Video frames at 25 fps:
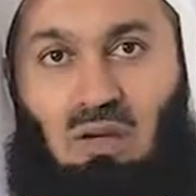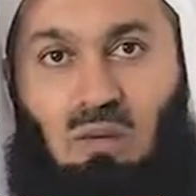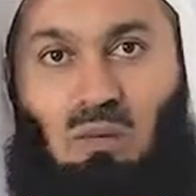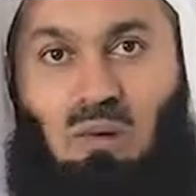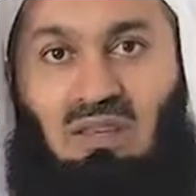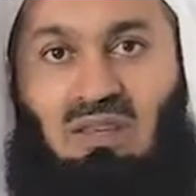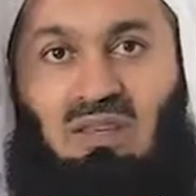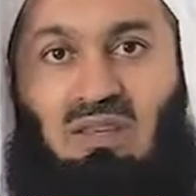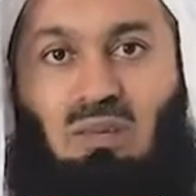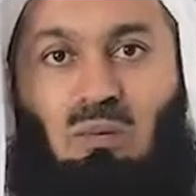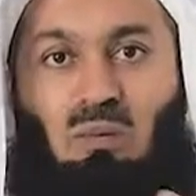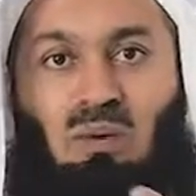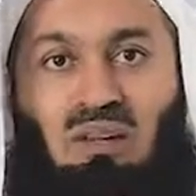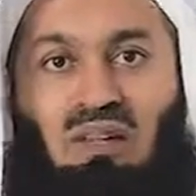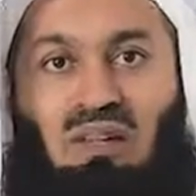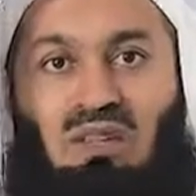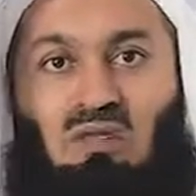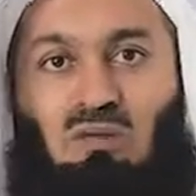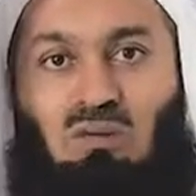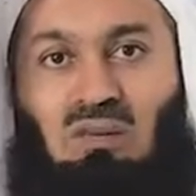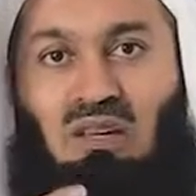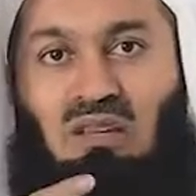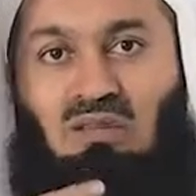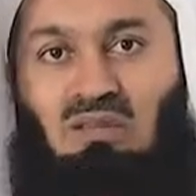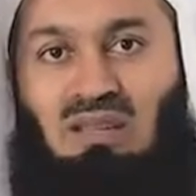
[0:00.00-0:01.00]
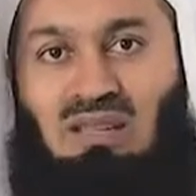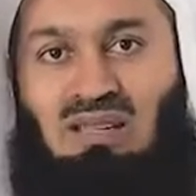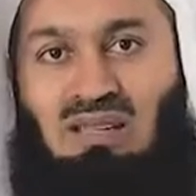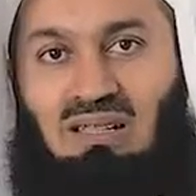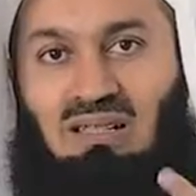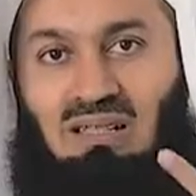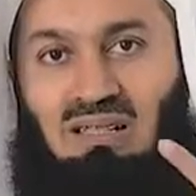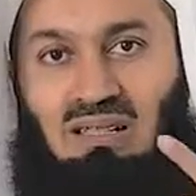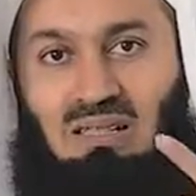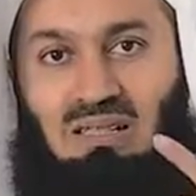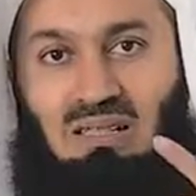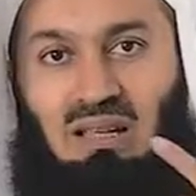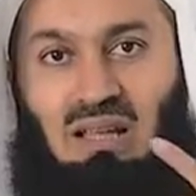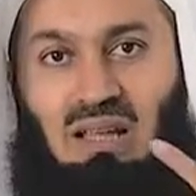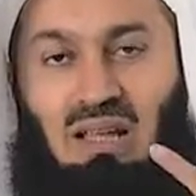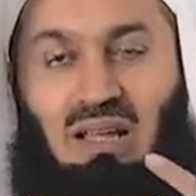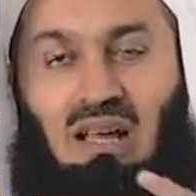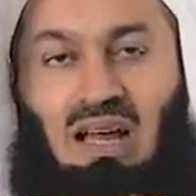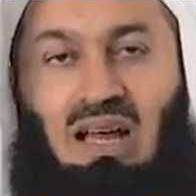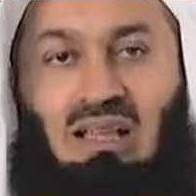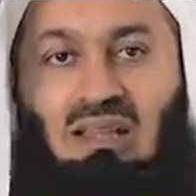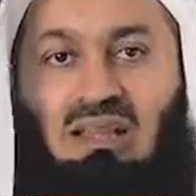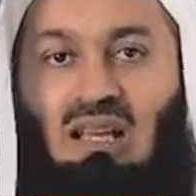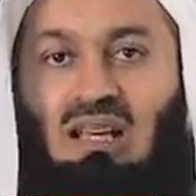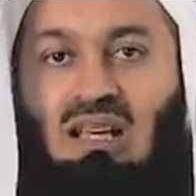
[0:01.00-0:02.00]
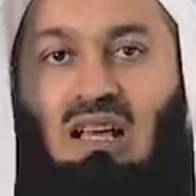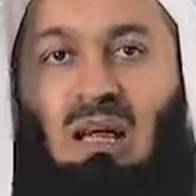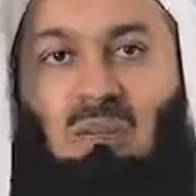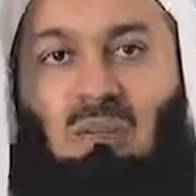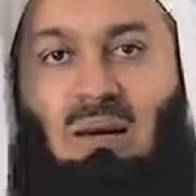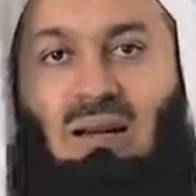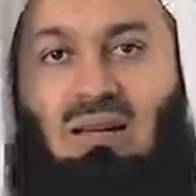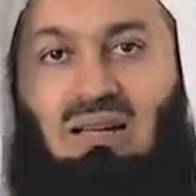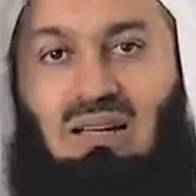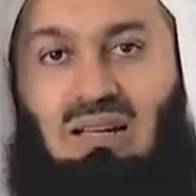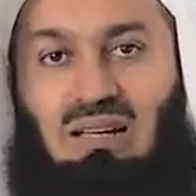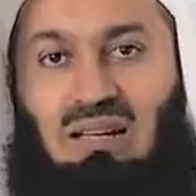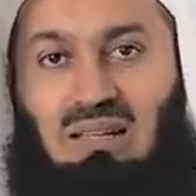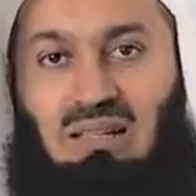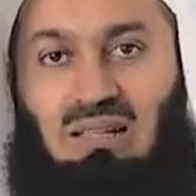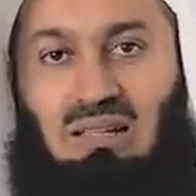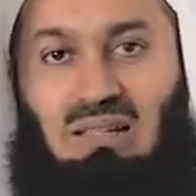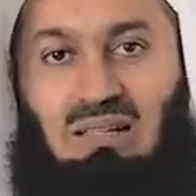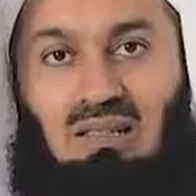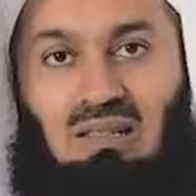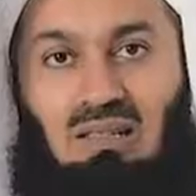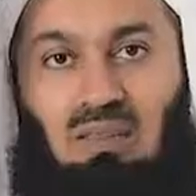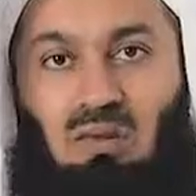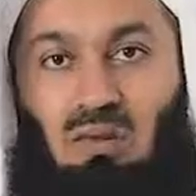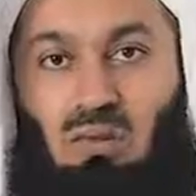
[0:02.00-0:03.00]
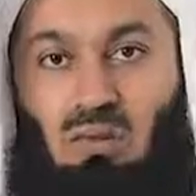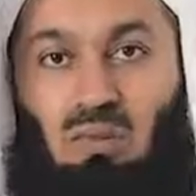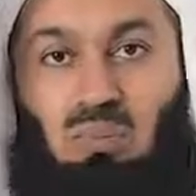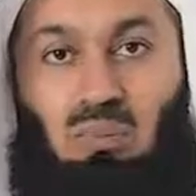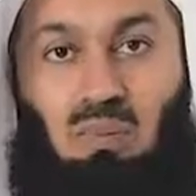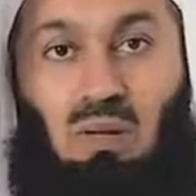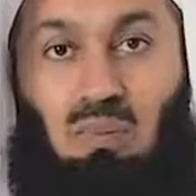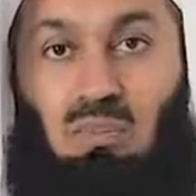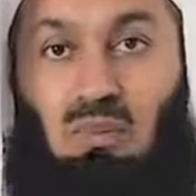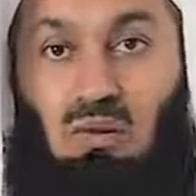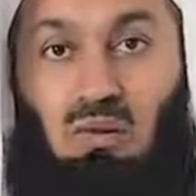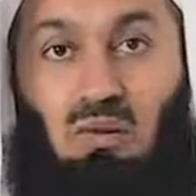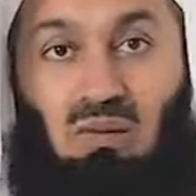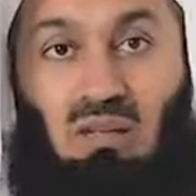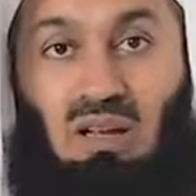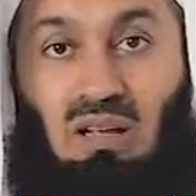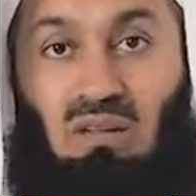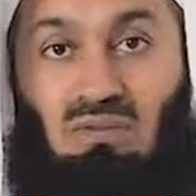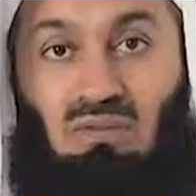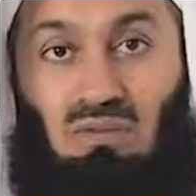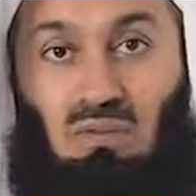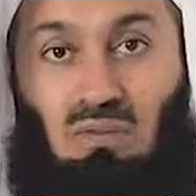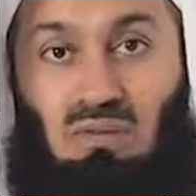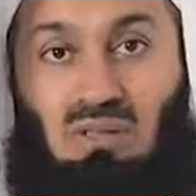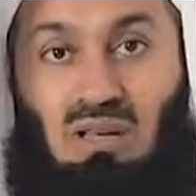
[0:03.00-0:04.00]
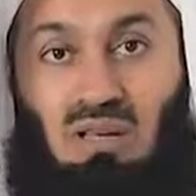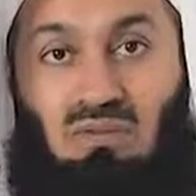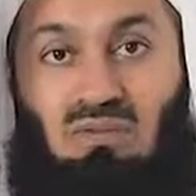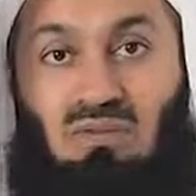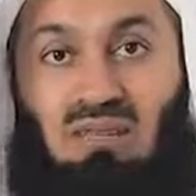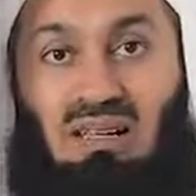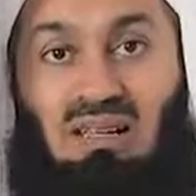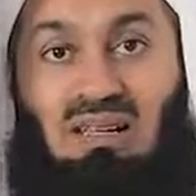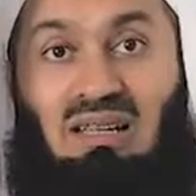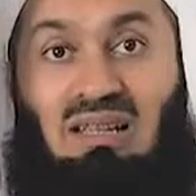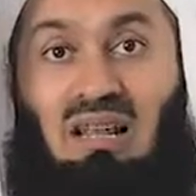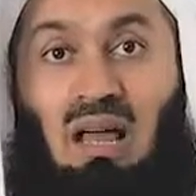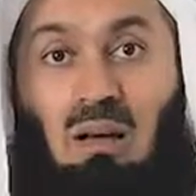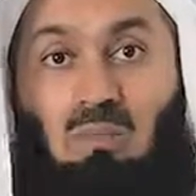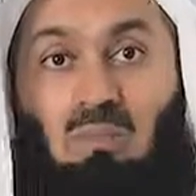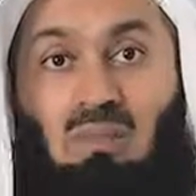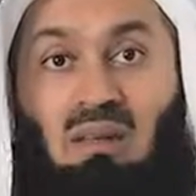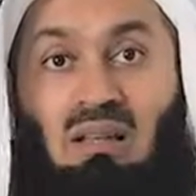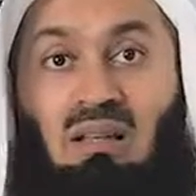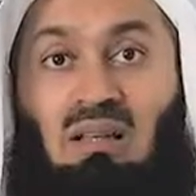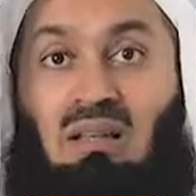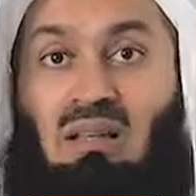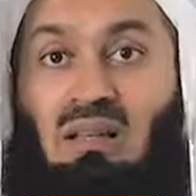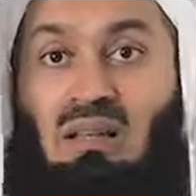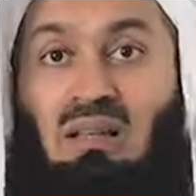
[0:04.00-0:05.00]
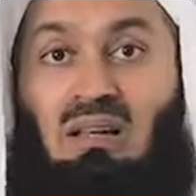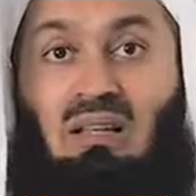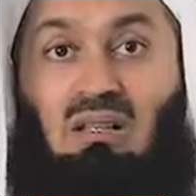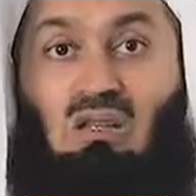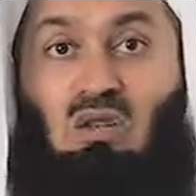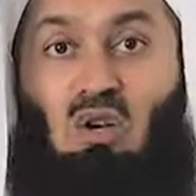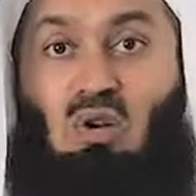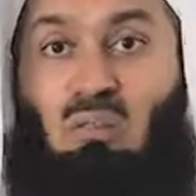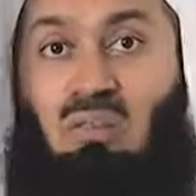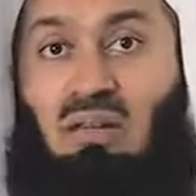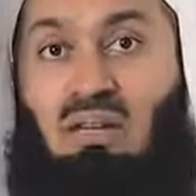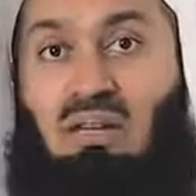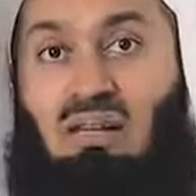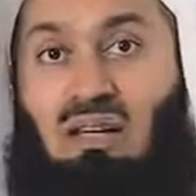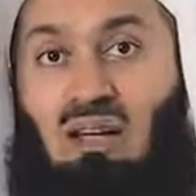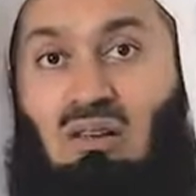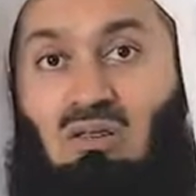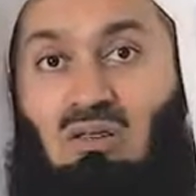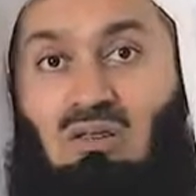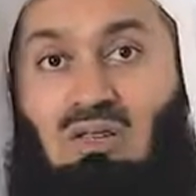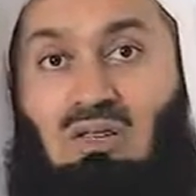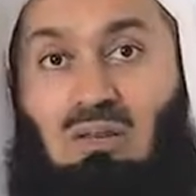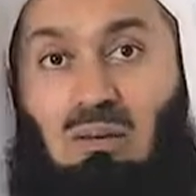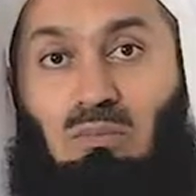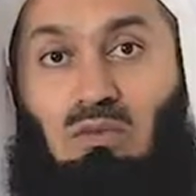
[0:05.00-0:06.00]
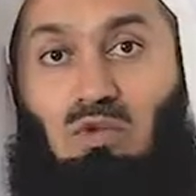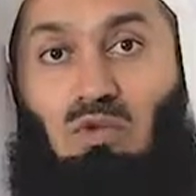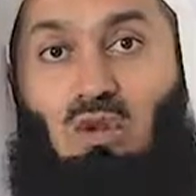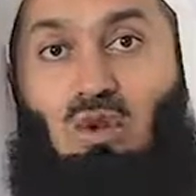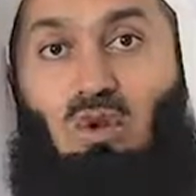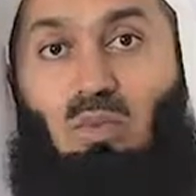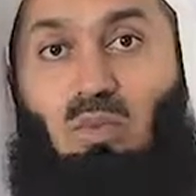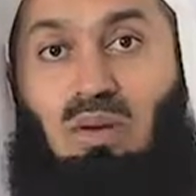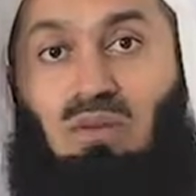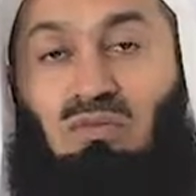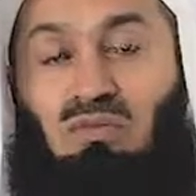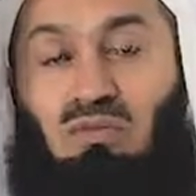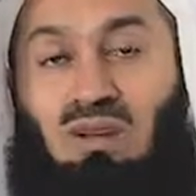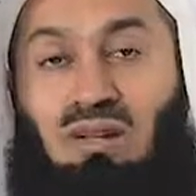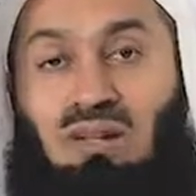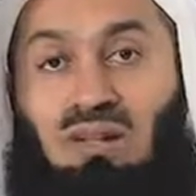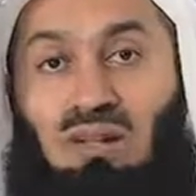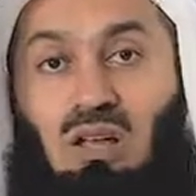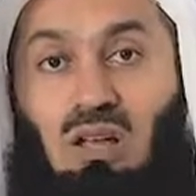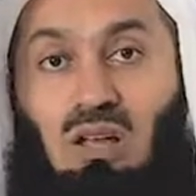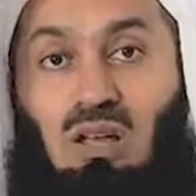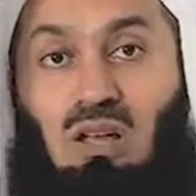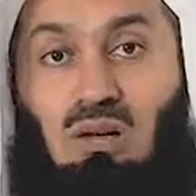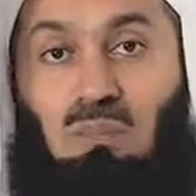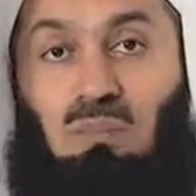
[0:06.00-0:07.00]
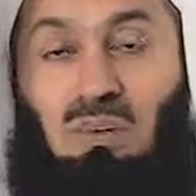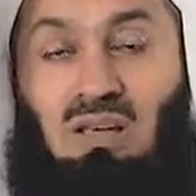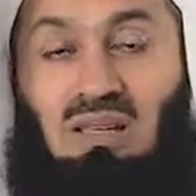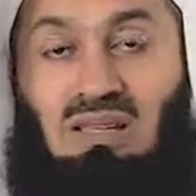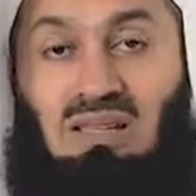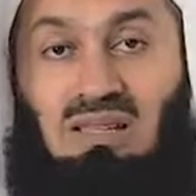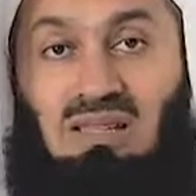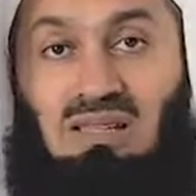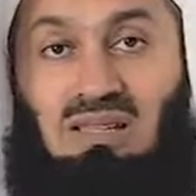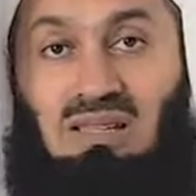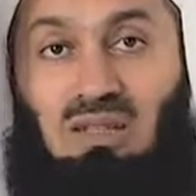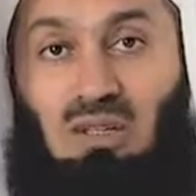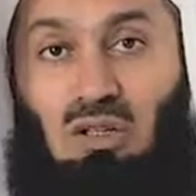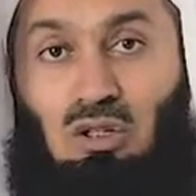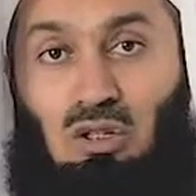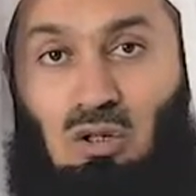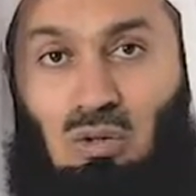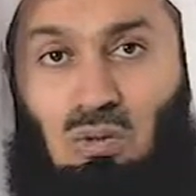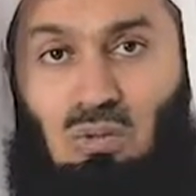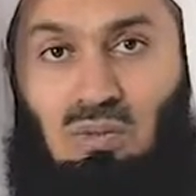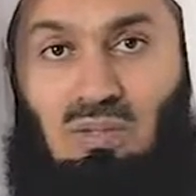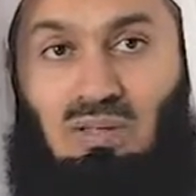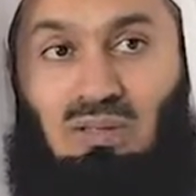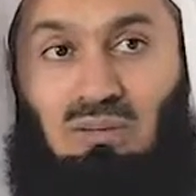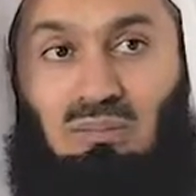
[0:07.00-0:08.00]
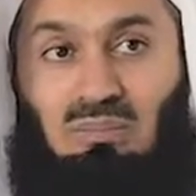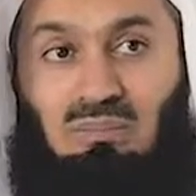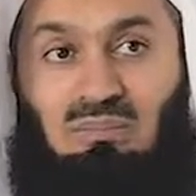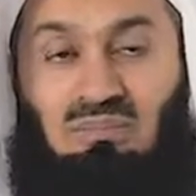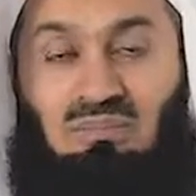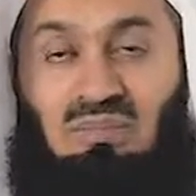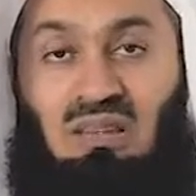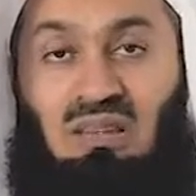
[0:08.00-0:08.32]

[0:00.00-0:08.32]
When it's revisited and they come out innocent, people look like fools. I've seen it happening in so many countries. I'm sure we've read pieces in the news.